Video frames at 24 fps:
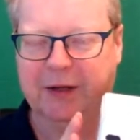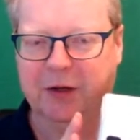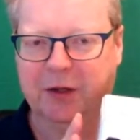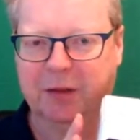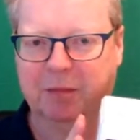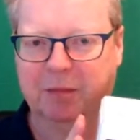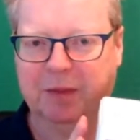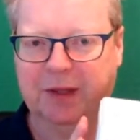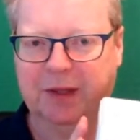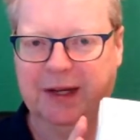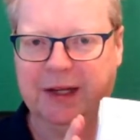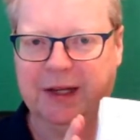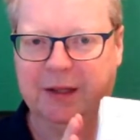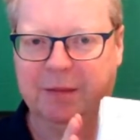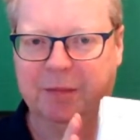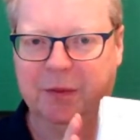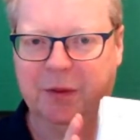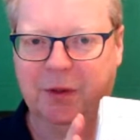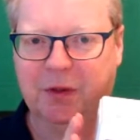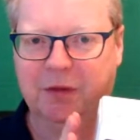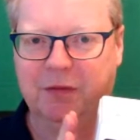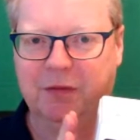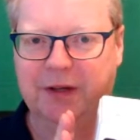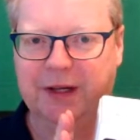and you can play
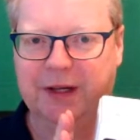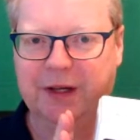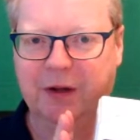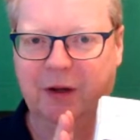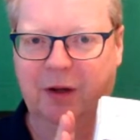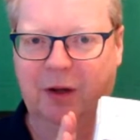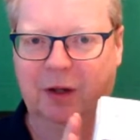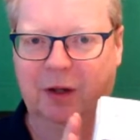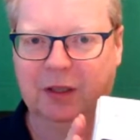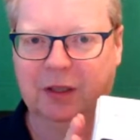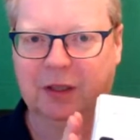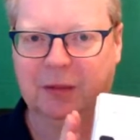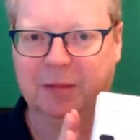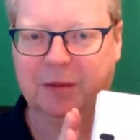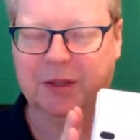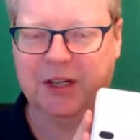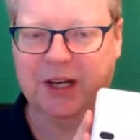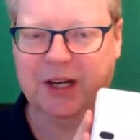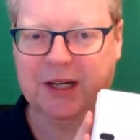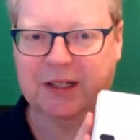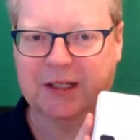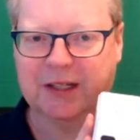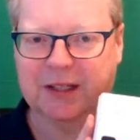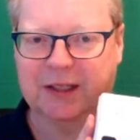the movie on the
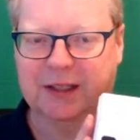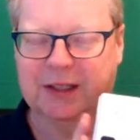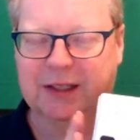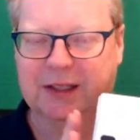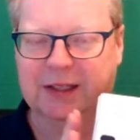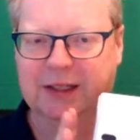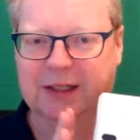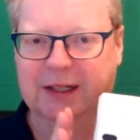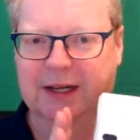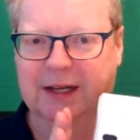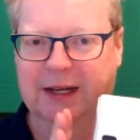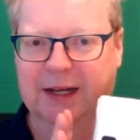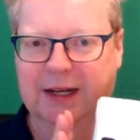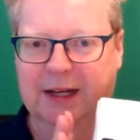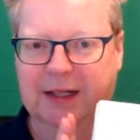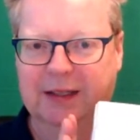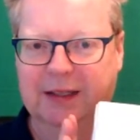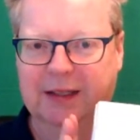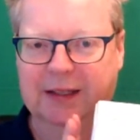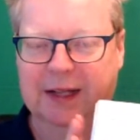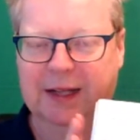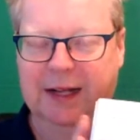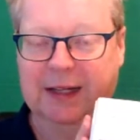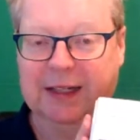projector.
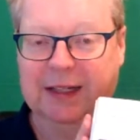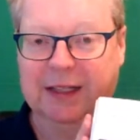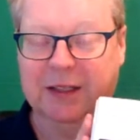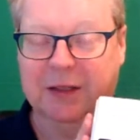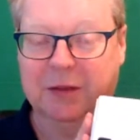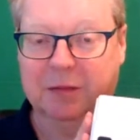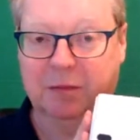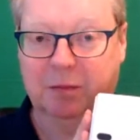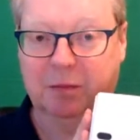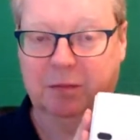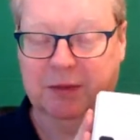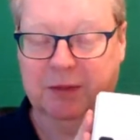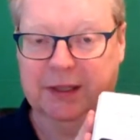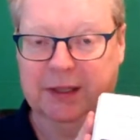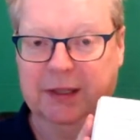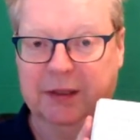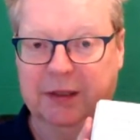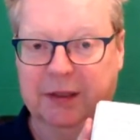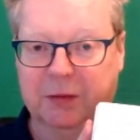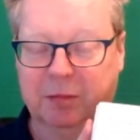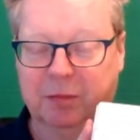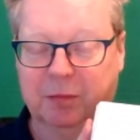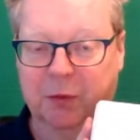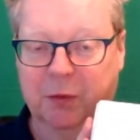Uh, and it is
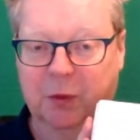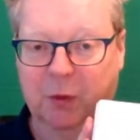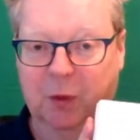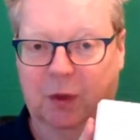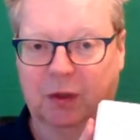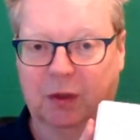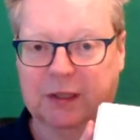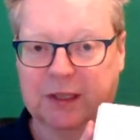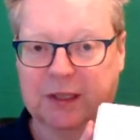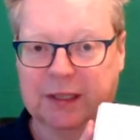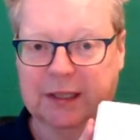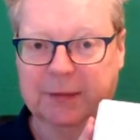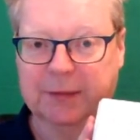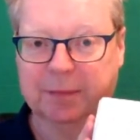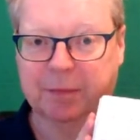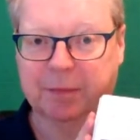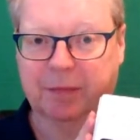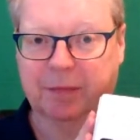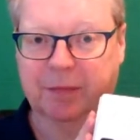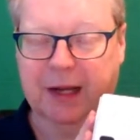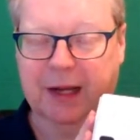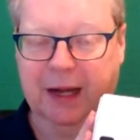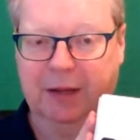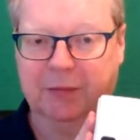brilliant quality,
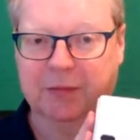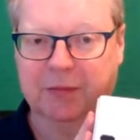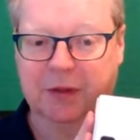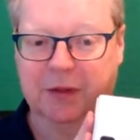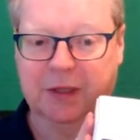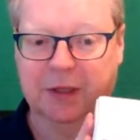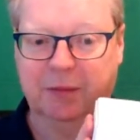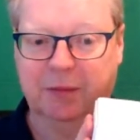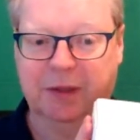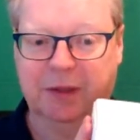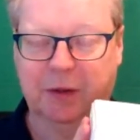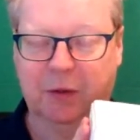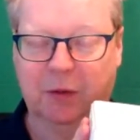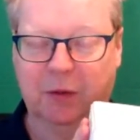absolutely